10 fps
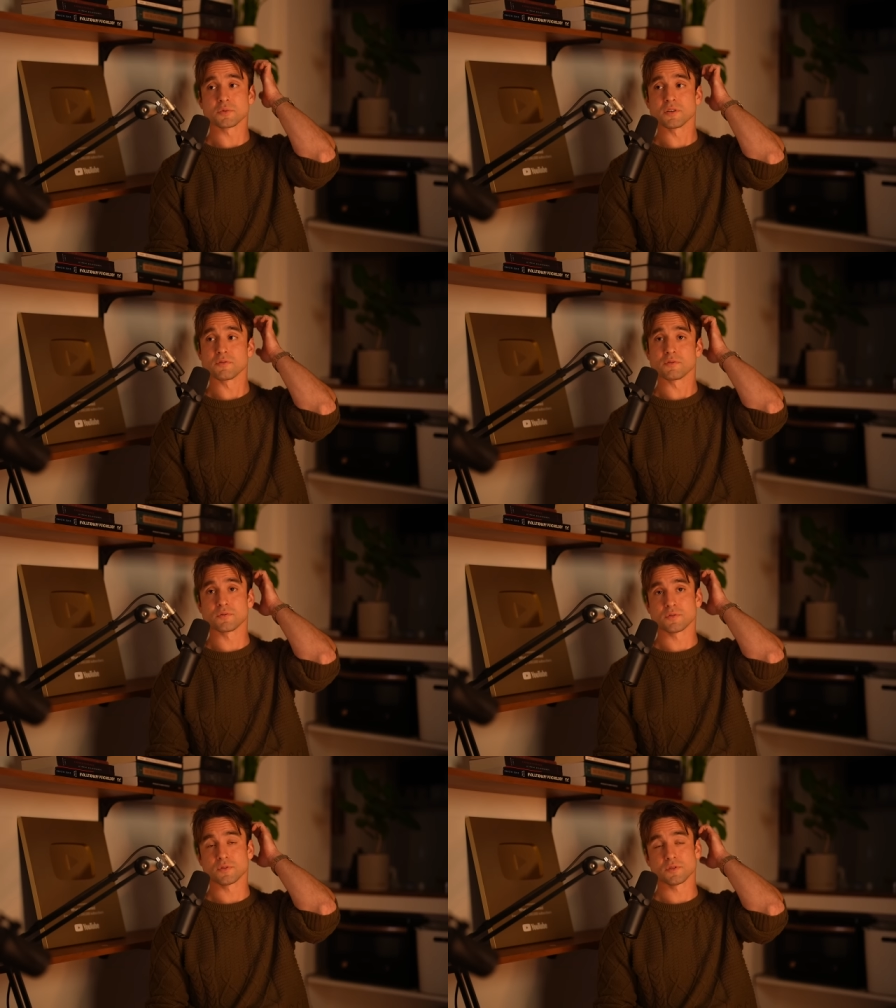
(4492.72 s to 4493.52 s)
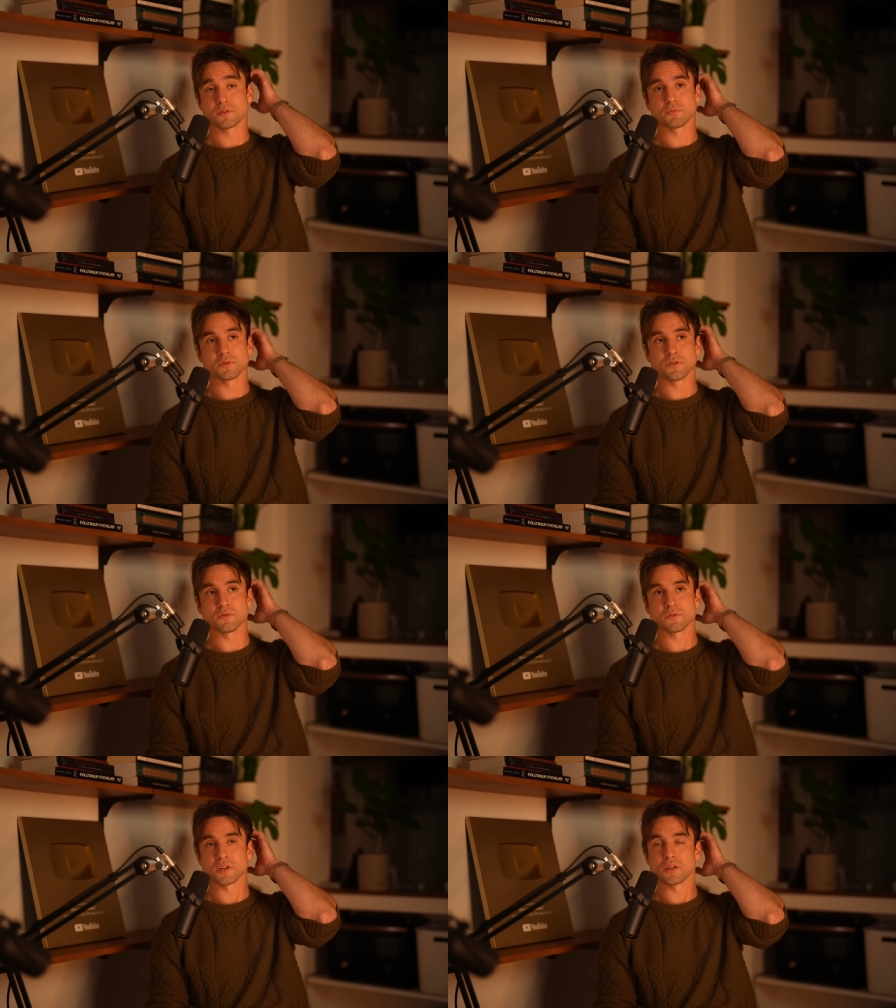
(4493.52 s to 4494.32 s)
me of something
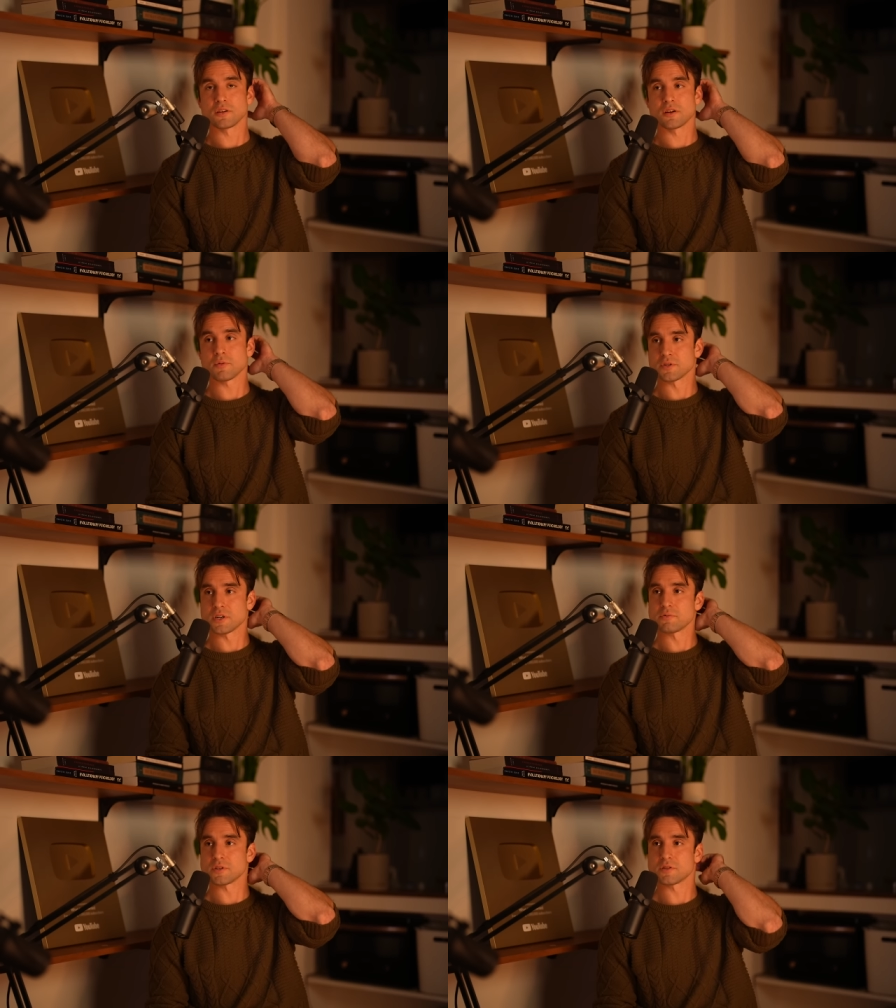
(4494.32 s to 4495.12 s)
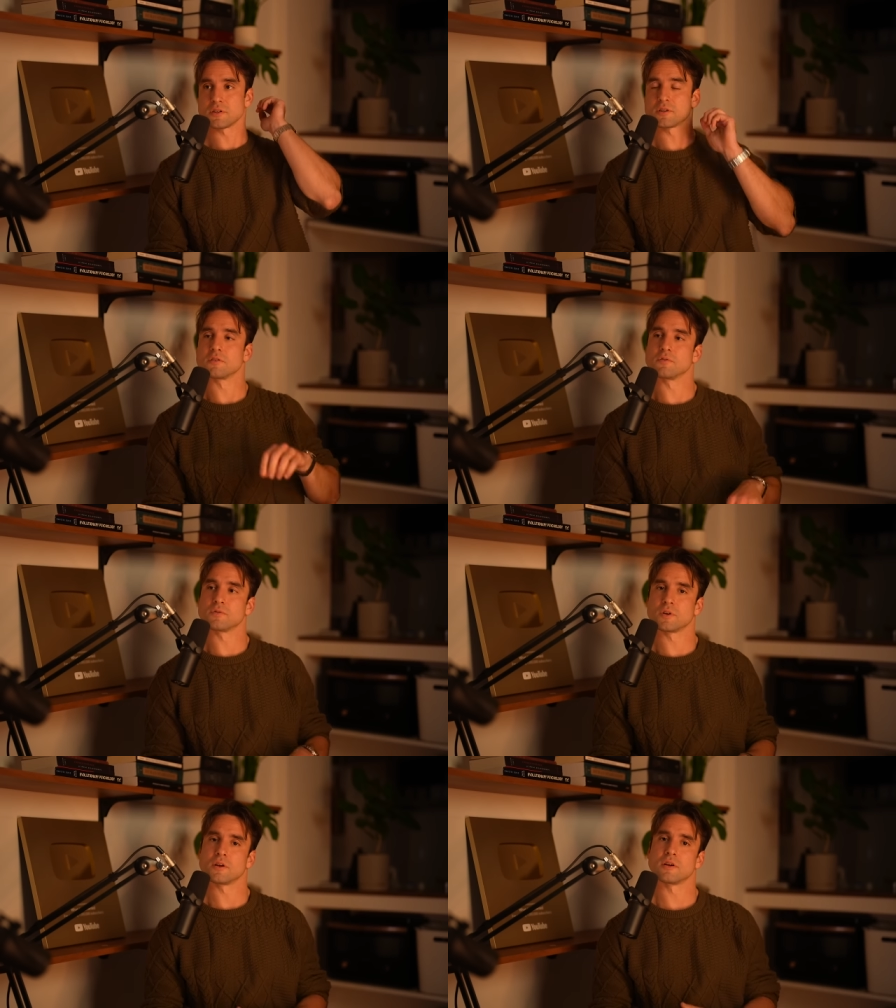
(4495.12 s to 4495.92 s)
you said a couple times. I think
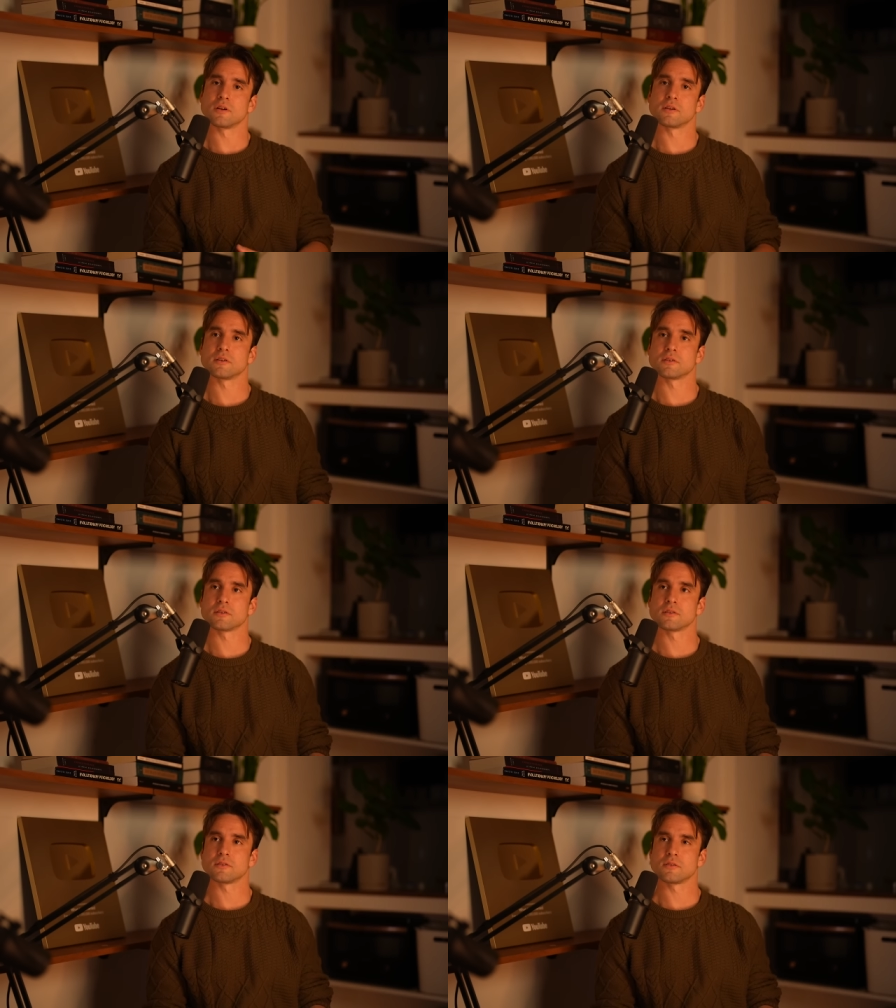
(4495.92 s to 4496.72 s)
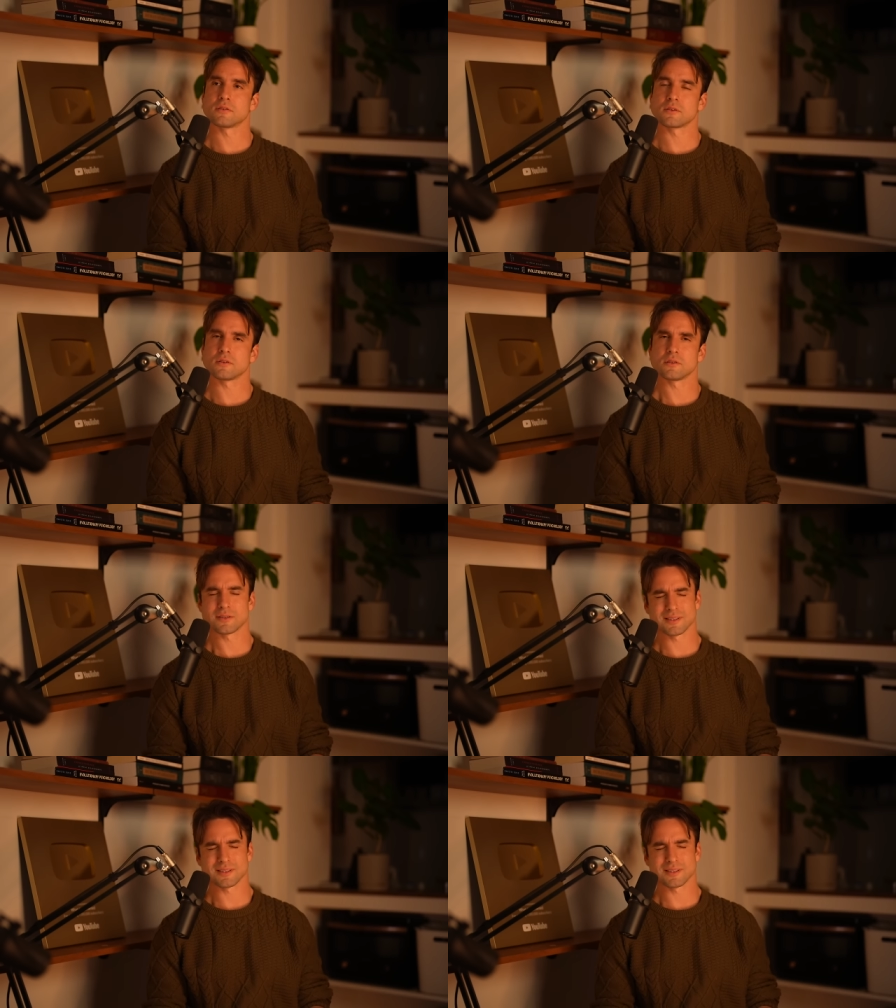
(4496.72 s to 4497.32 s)
of uh, it,